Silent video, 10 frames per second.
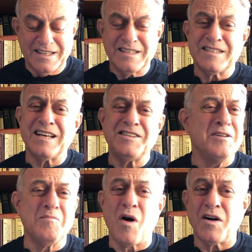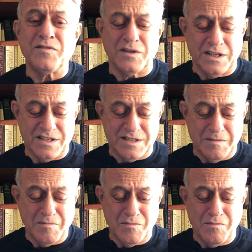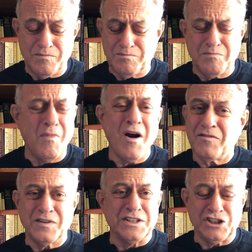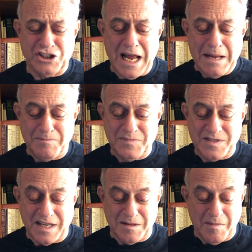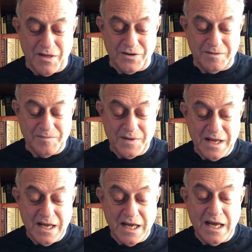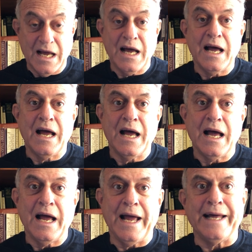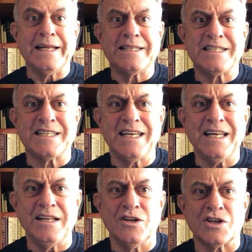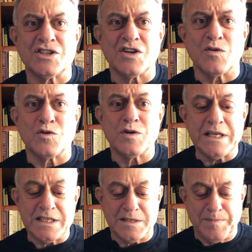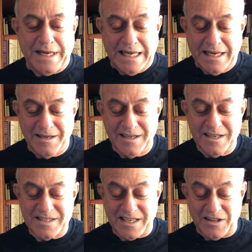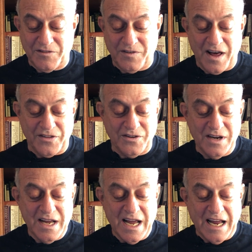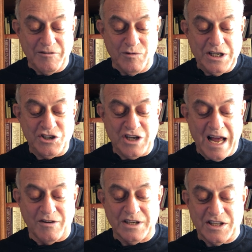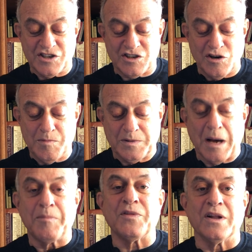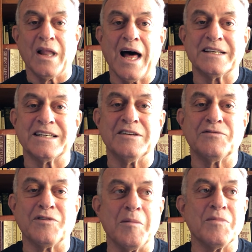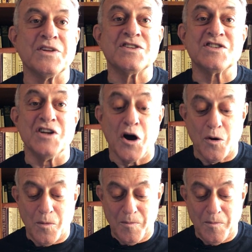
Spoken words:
Such a marvelous shape, said the mother. And its skin looks so crispy, said the father, and reached down and scooped up the Latke from the snow.